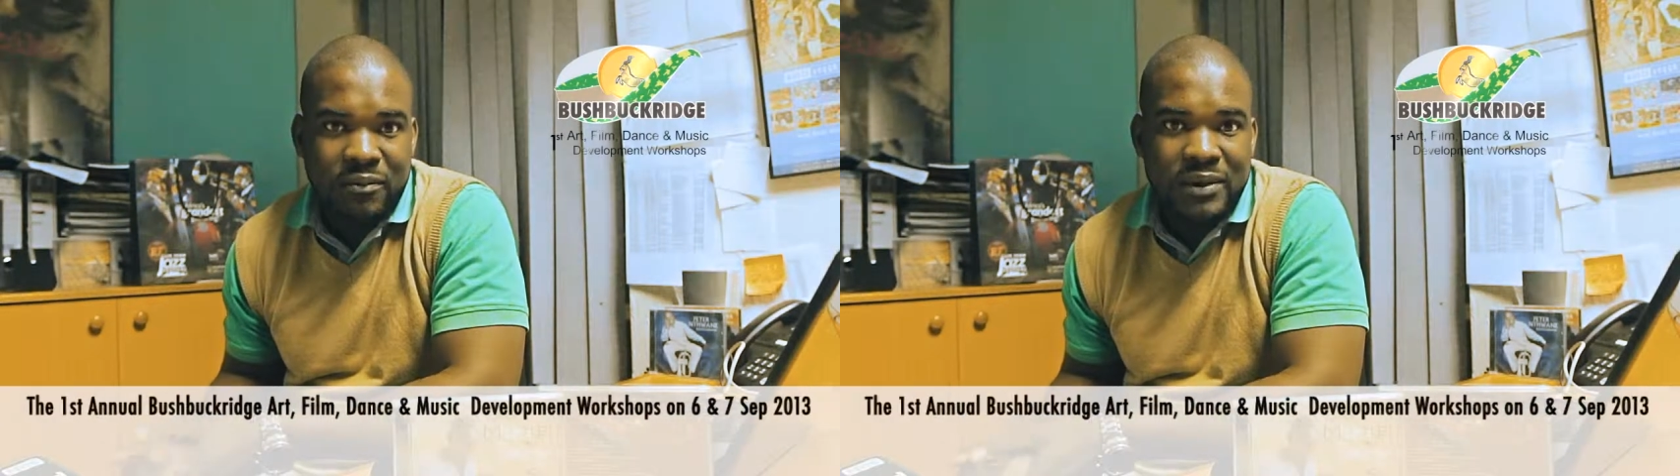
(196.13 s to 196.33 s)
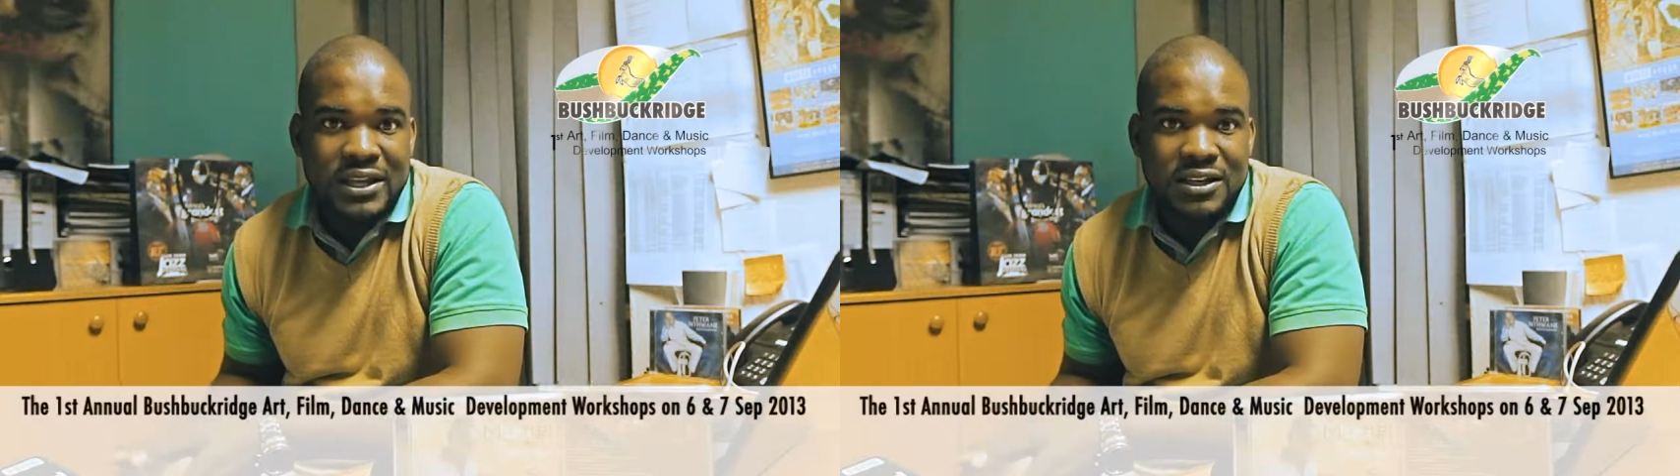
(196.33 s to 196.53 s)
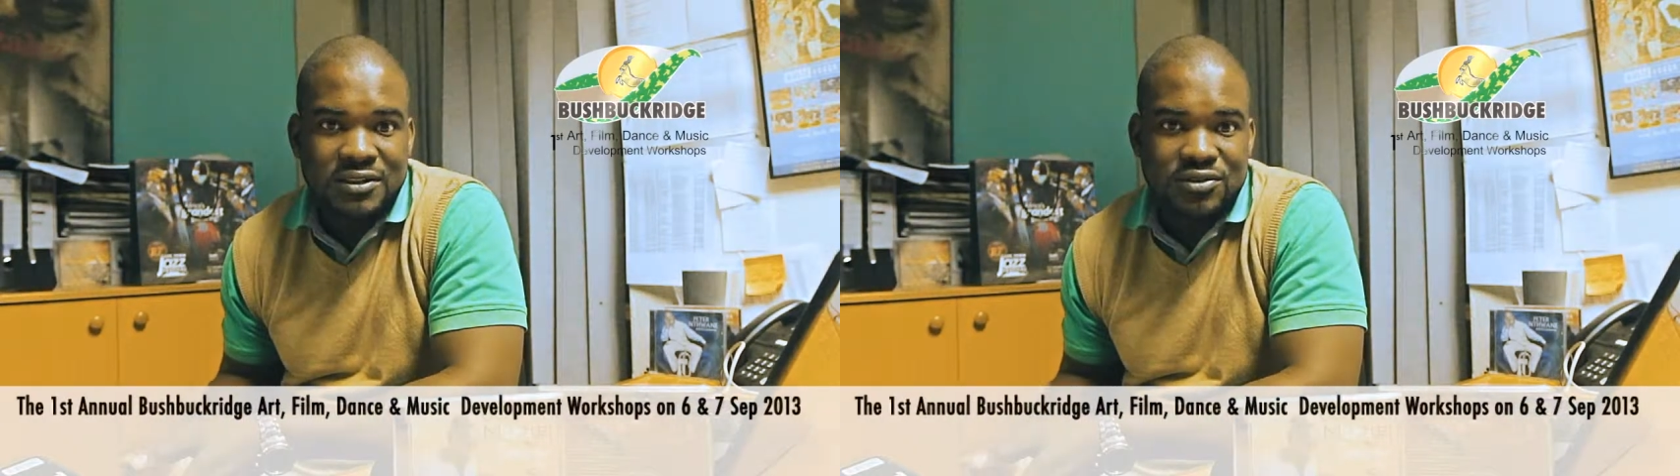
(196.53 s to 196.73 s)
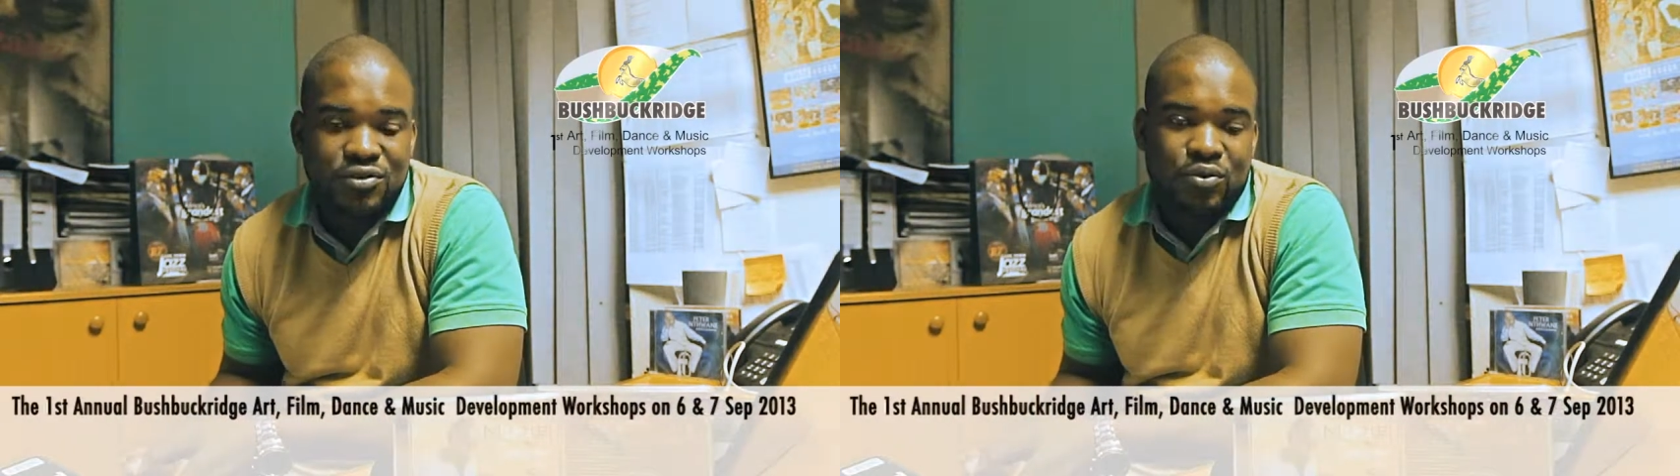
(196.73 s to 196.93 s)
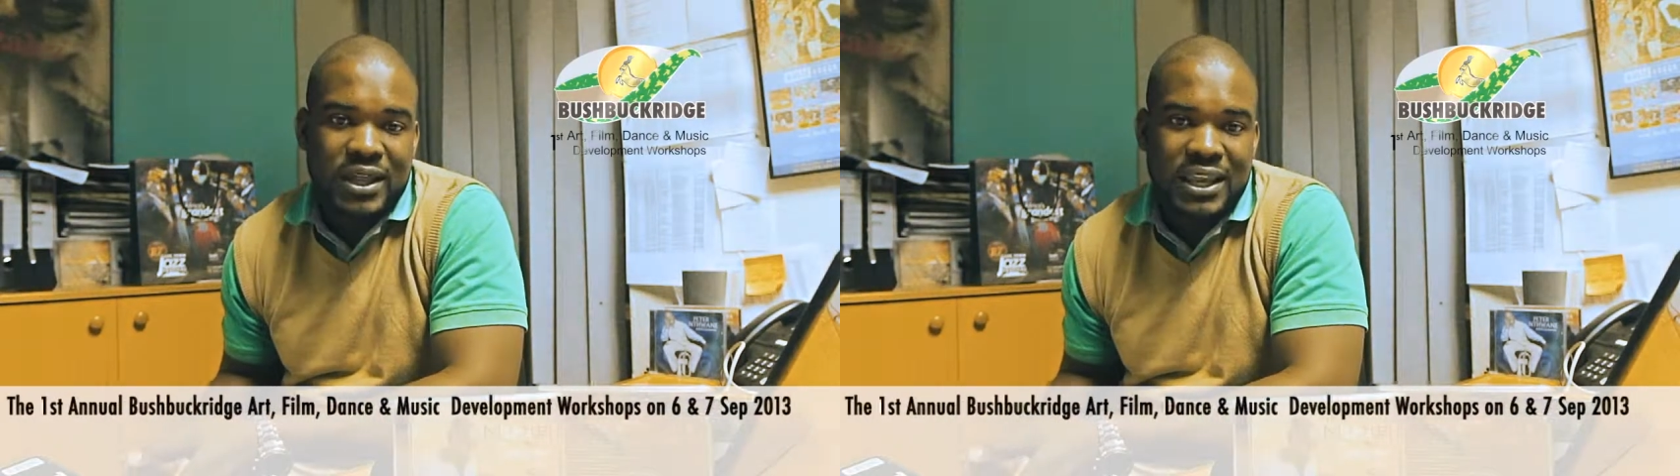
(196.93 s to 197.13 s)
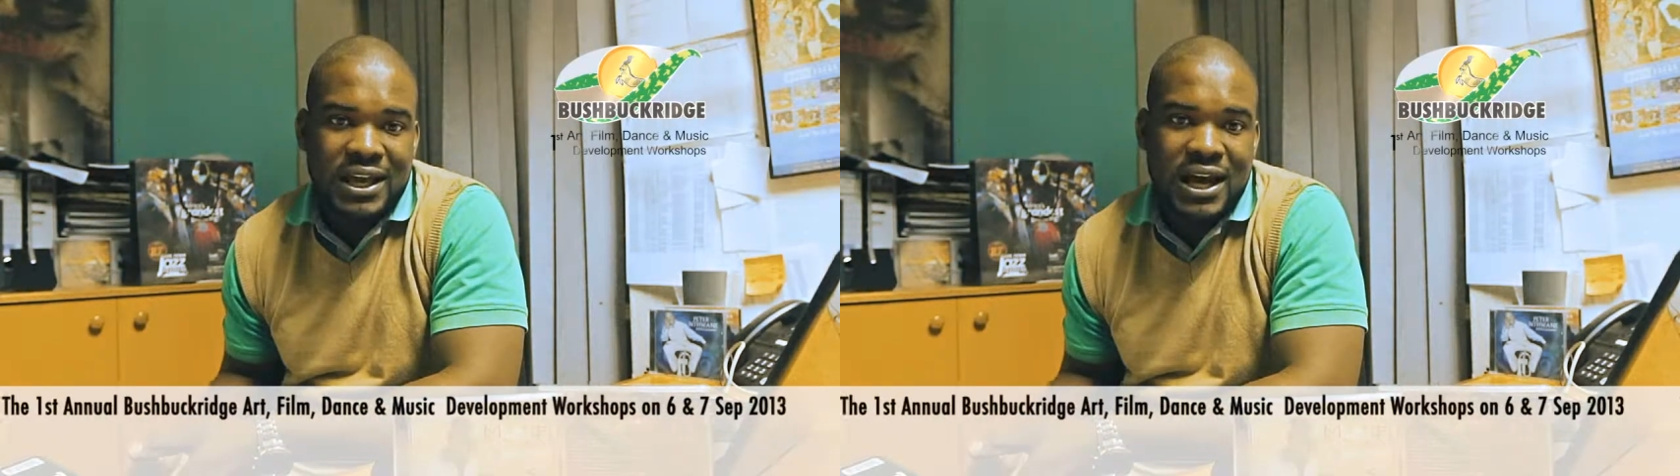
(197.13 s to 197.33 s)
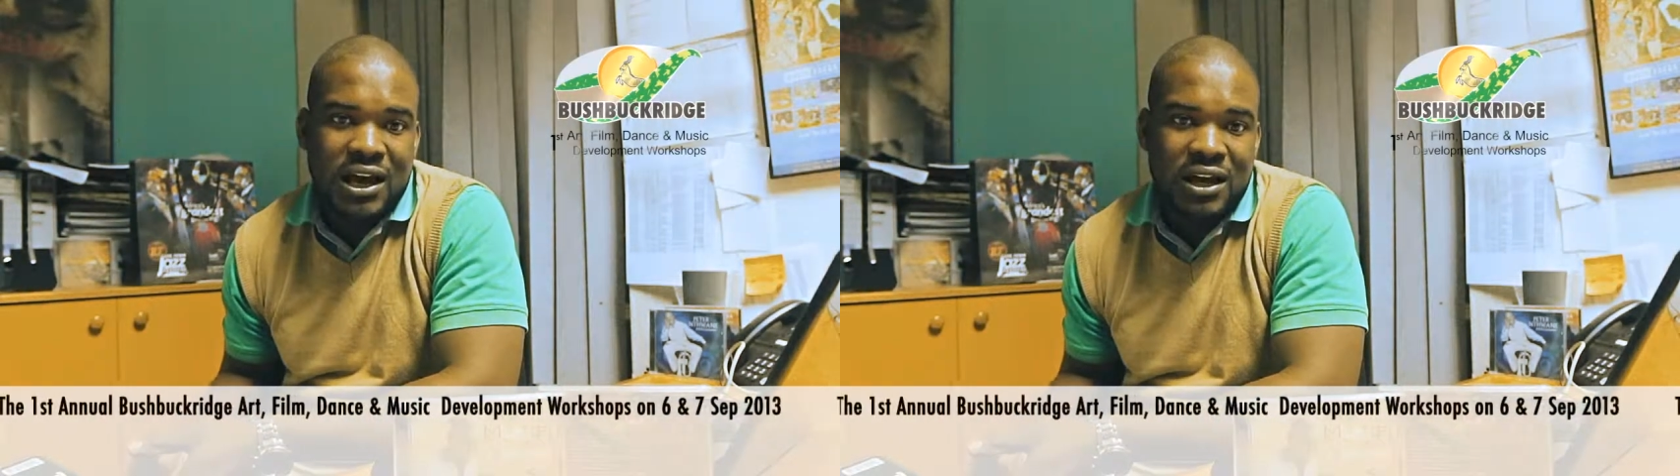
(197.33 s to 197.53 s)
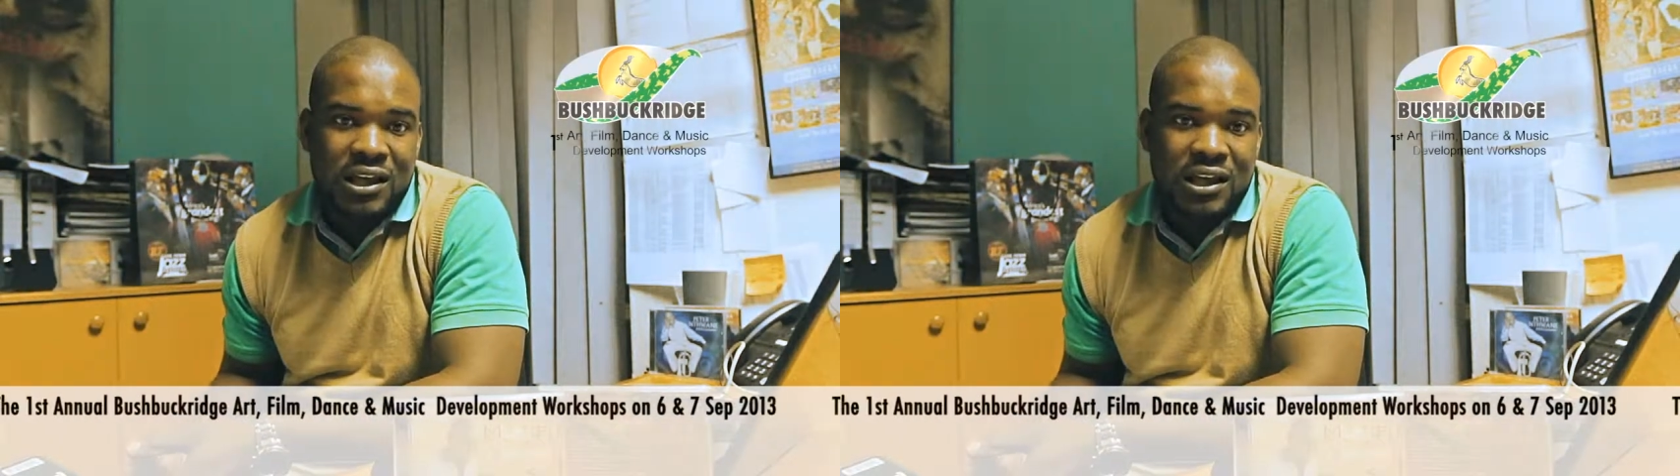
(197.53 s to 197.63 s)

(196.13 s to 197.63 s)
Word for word: made it to where they are